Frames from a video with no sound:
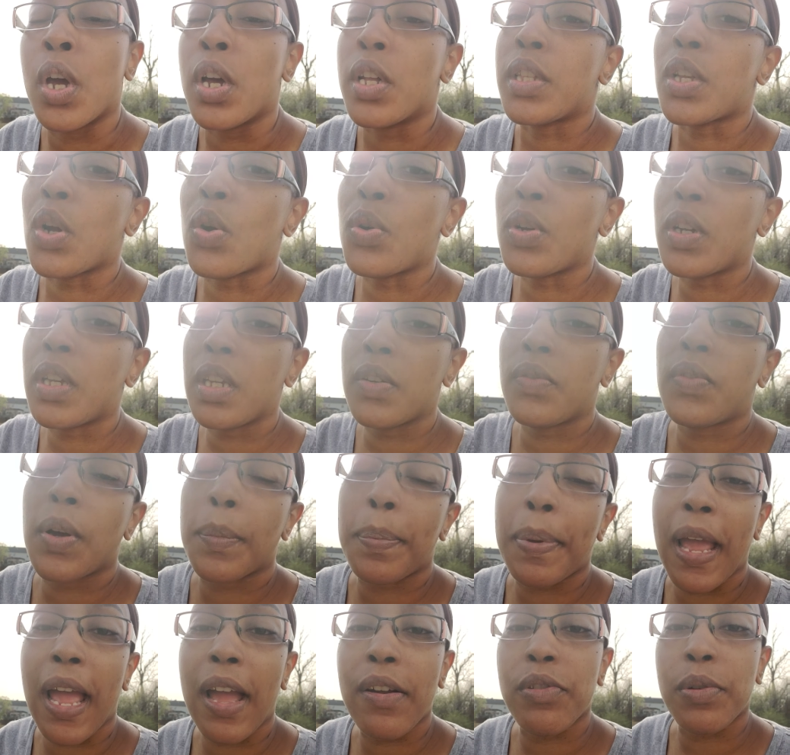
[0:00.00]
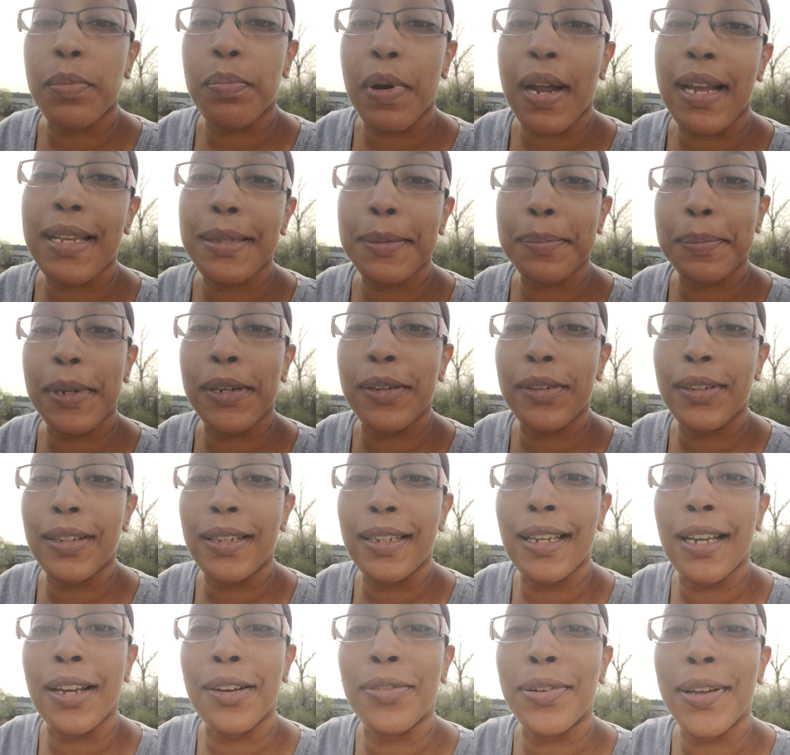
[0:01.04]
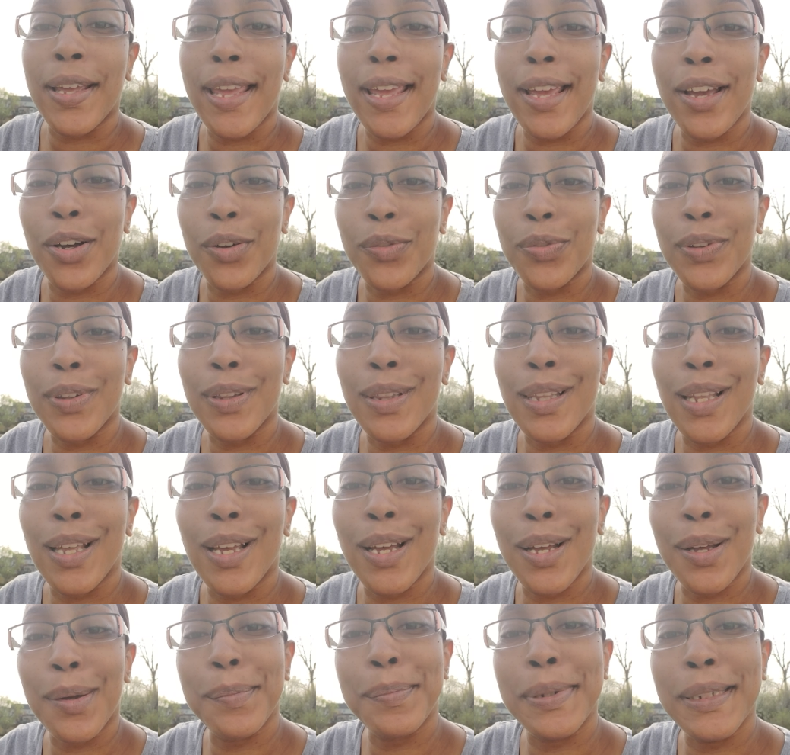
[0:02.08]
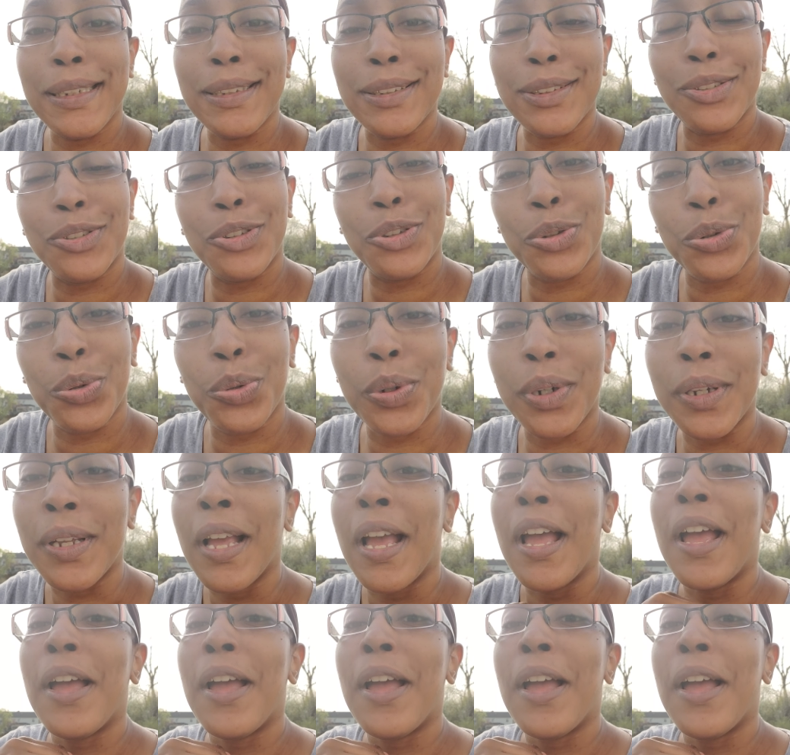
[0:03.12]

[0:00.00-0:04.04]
Don't give up having prosperity of health, love, peace, joy,